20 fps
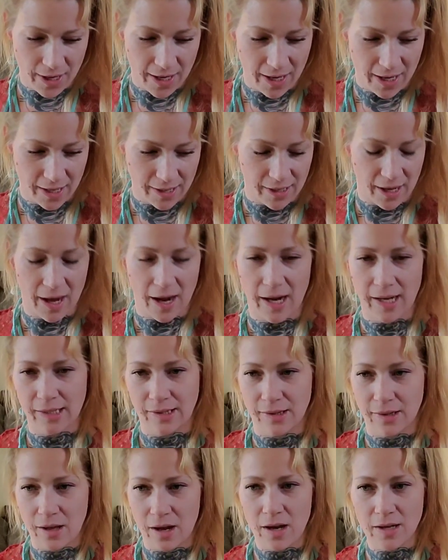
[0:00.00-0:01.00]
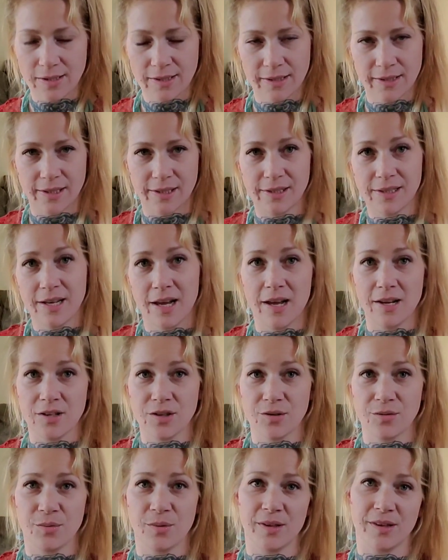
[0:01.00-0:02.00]
and I lost
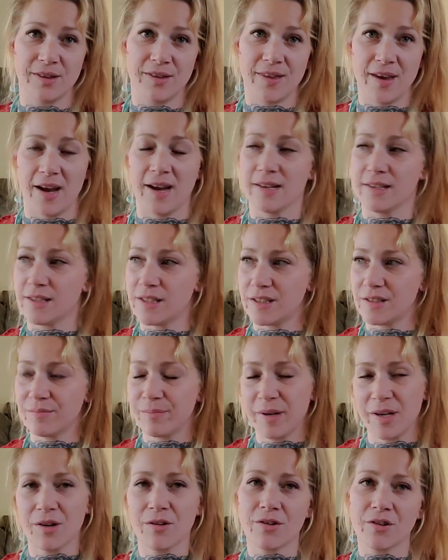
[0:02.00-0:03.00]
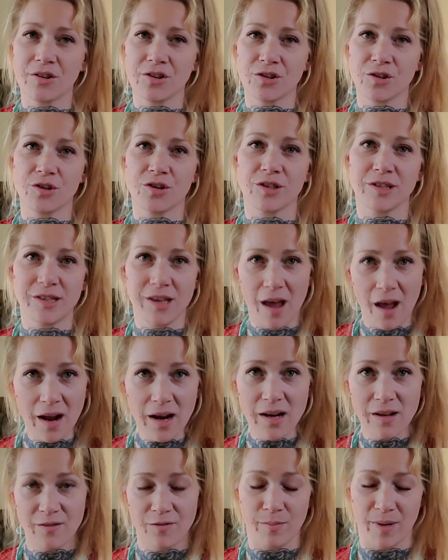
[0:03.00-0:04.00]
touch with that spiritual
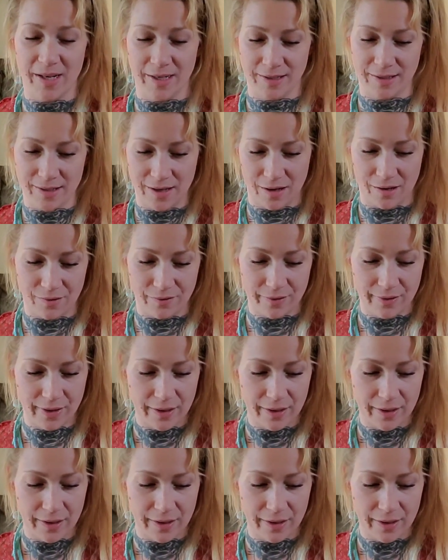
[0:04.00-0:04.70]
side of myself.